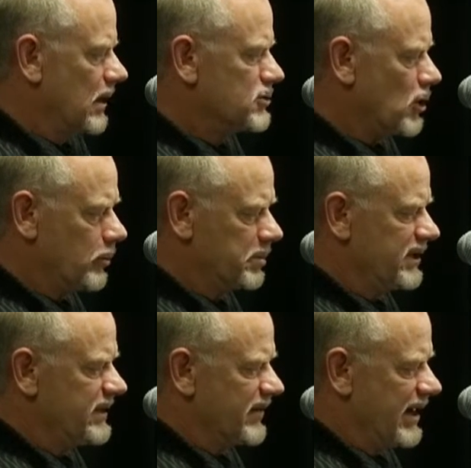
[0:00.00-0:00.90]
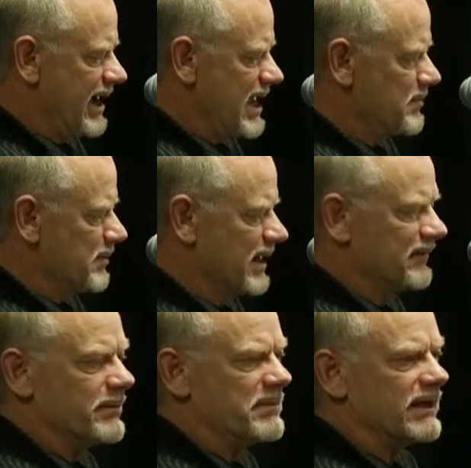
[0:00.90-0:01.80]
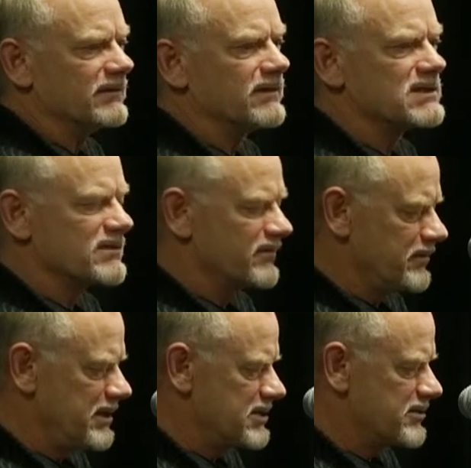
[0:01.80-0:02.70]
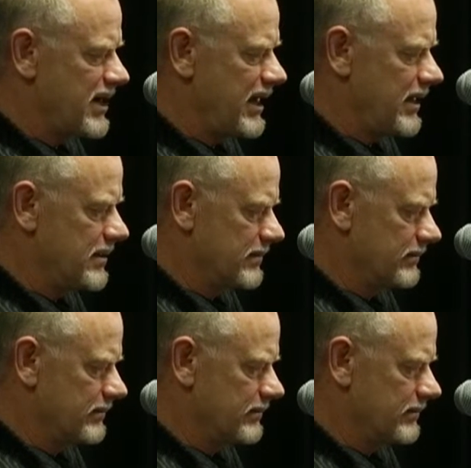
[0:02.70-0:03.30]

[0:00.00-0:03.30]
Don't believe the hype about the benefits of free trade.